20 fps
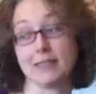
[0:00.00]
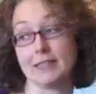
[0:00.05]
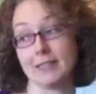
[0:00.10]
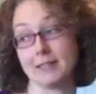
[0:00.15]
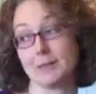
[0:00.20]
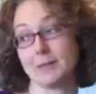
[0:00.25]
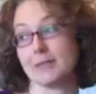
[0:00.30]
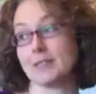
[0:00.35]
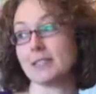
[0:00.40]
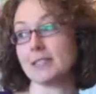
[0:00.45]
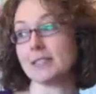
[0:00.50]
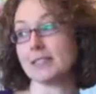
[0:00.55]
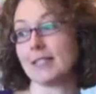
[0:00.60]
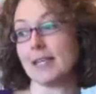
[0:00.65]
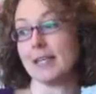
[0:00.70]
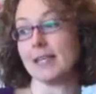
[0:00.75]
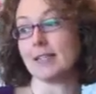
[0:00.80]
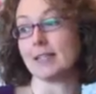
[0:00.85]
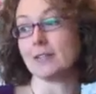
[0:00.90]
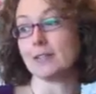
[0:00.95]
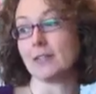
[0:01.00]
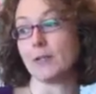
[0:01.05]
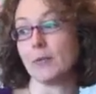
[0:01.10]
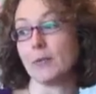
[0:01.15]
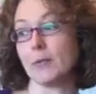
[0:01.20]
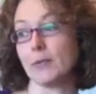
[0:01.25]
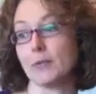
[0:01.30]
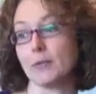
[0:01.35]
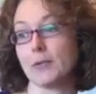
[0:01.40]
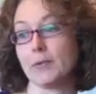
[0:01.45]
This one just can't sew
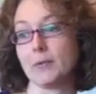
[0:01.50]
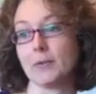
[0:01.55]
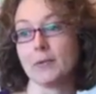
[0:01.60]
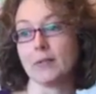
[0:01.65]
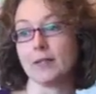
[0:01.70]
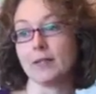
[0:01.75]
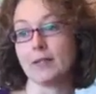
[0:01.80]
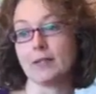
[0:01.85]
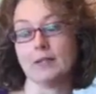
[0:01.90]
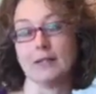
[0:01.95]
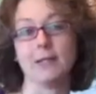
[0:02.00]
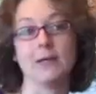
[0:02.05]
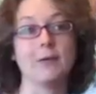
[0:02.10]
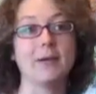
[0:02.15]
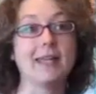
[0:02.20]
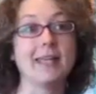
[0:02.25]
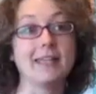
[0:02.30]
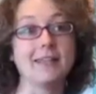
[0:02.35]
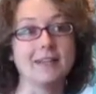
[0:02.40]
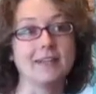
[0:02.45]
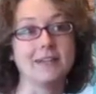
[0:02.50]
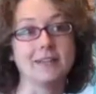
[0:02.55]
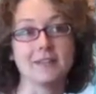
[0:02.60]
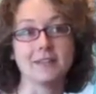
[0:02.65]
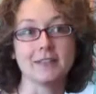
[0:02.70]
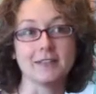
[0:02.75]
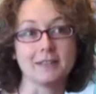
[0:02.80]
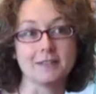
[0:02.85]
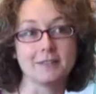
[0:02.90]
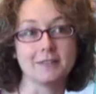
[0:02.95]
through, you know, 8
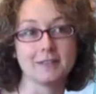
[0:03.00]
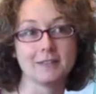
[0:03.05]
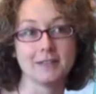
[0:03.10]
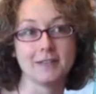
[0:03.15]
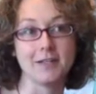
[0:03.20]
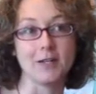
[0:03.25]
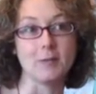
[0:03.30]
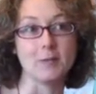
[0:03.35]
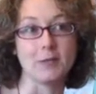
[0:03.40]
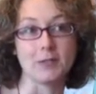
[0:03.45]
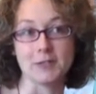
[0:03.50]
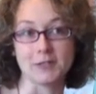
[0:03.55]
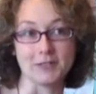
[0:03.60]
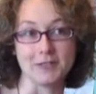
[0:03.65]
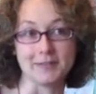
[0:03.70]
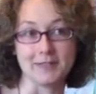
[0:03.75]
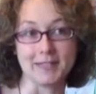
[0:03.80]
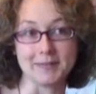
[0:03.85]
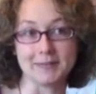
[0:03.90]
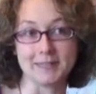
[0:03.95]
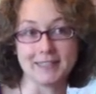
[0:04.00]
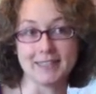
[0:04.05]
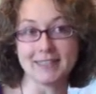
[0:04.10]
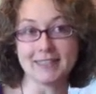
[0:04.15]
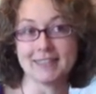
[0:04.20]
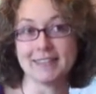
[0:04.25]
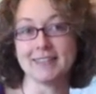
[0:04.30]
layers of upholstery fabric.